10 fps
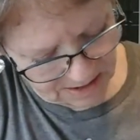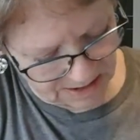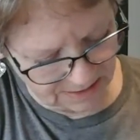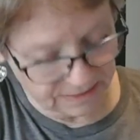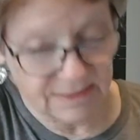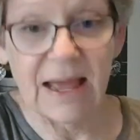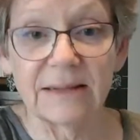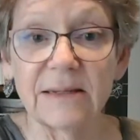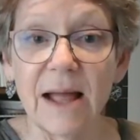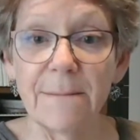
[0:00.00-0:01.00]
right,
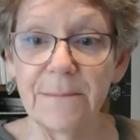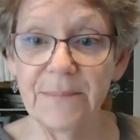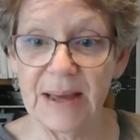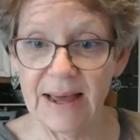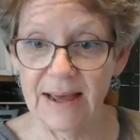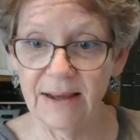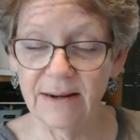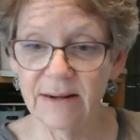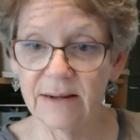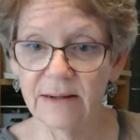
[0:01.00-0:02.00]
that's not
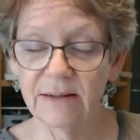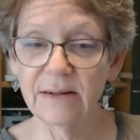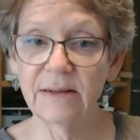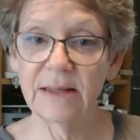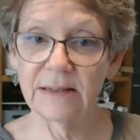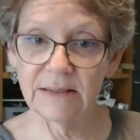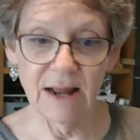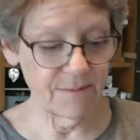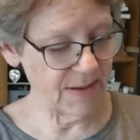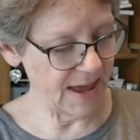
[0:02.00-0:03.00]
bad. That's
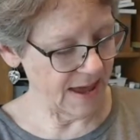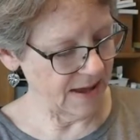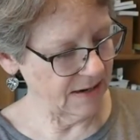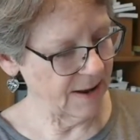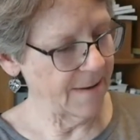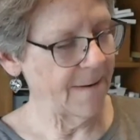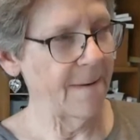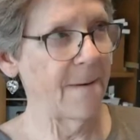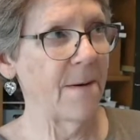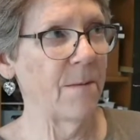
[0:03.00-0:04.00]
not bad,
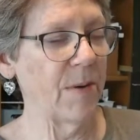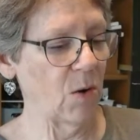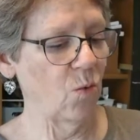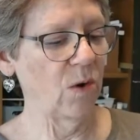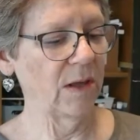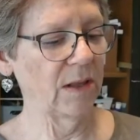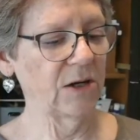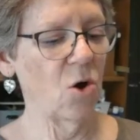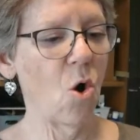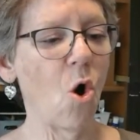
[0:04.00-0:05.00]
but will
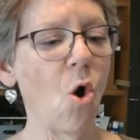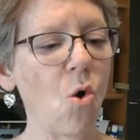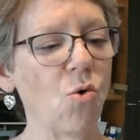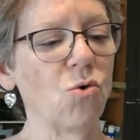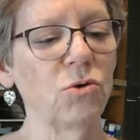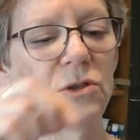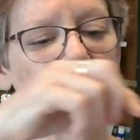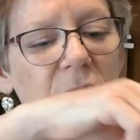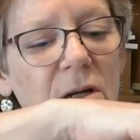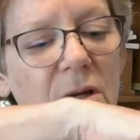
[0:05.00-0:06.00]
it
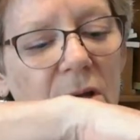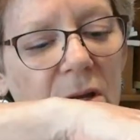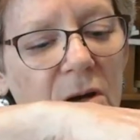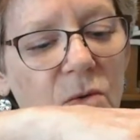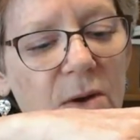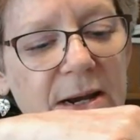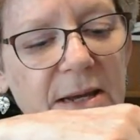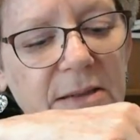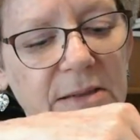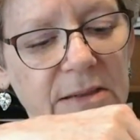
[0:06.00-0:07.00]
hold when
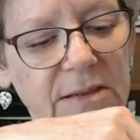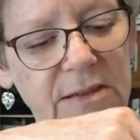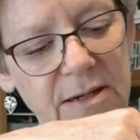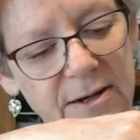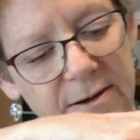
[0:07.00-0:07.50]
it's